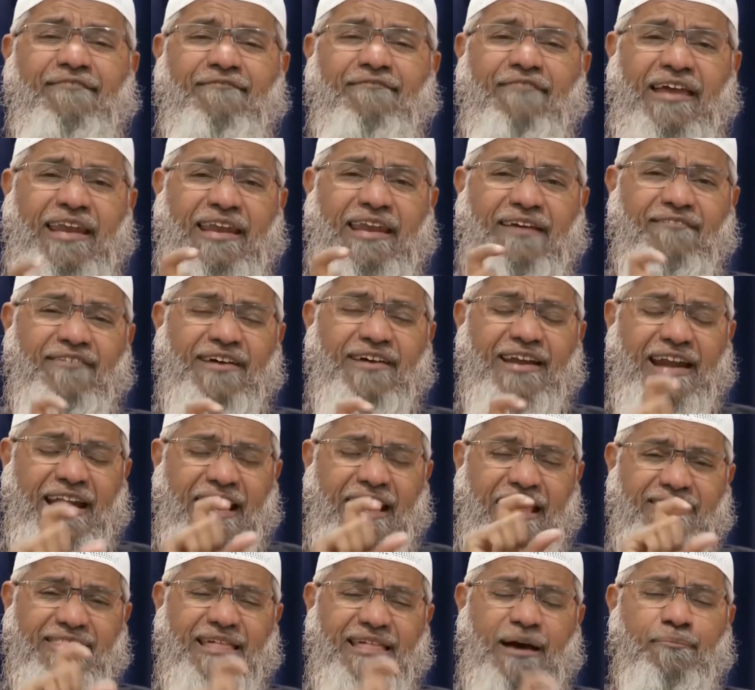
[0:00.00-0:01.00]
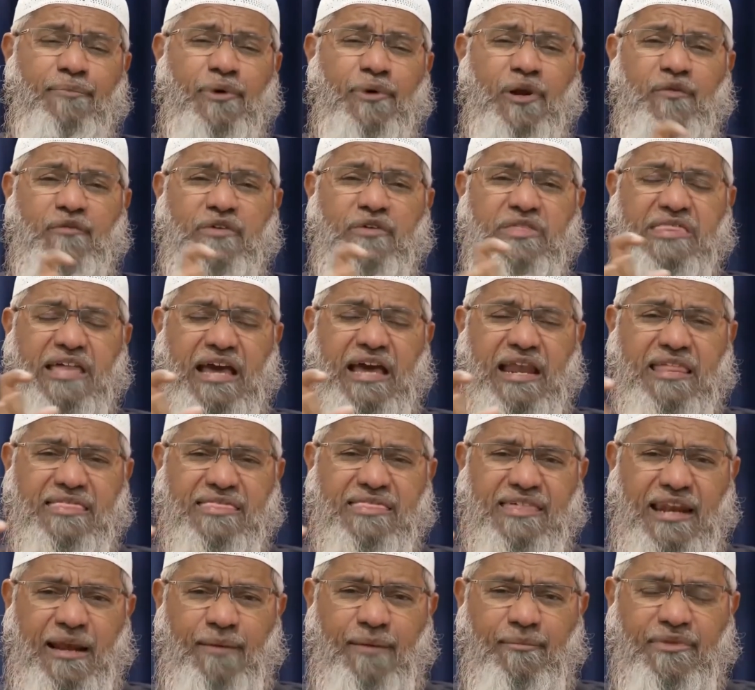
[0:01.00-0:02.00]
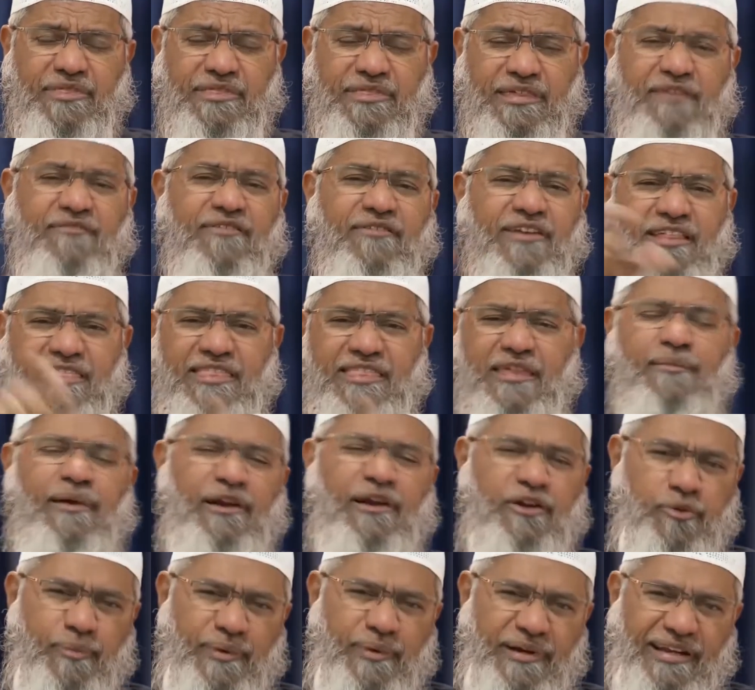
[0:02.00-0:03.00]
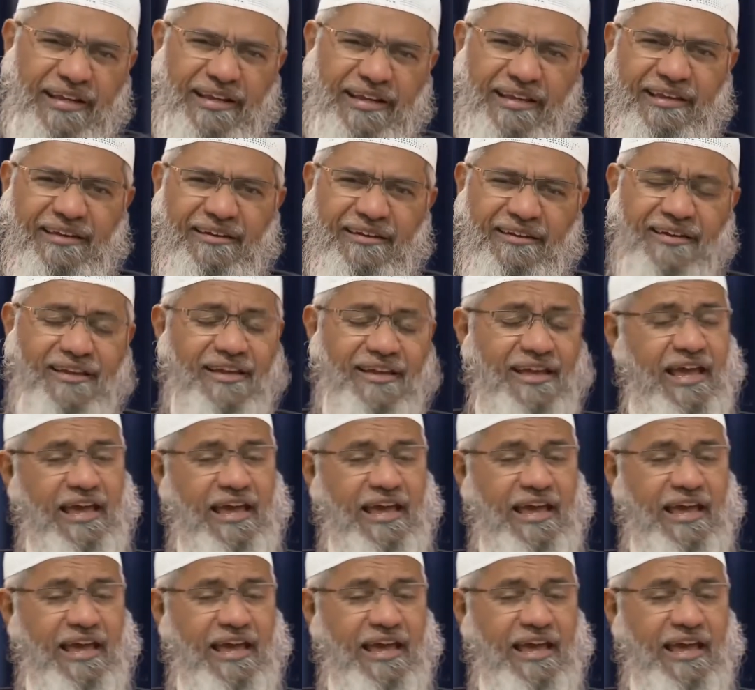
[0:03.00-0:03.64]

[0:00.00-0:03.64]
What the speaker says: whenever an example of Isa alayhi salam is given, his name had to be taken.